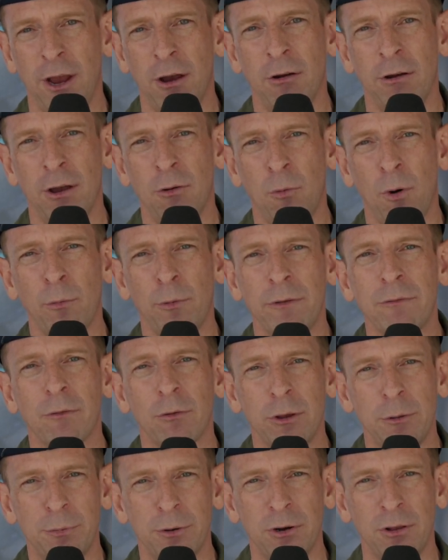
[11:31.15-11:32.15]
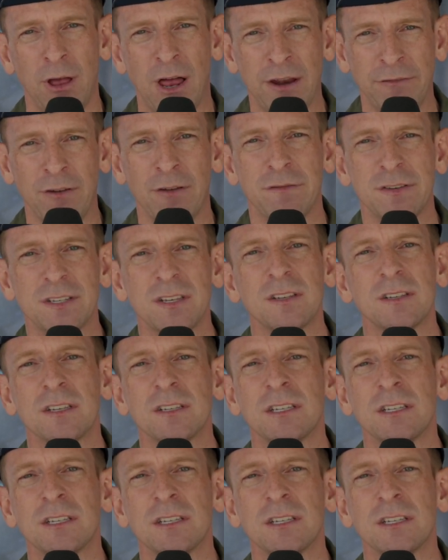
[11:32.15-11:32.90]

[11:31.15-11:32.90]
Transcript: area where we've really put a lot of emphasis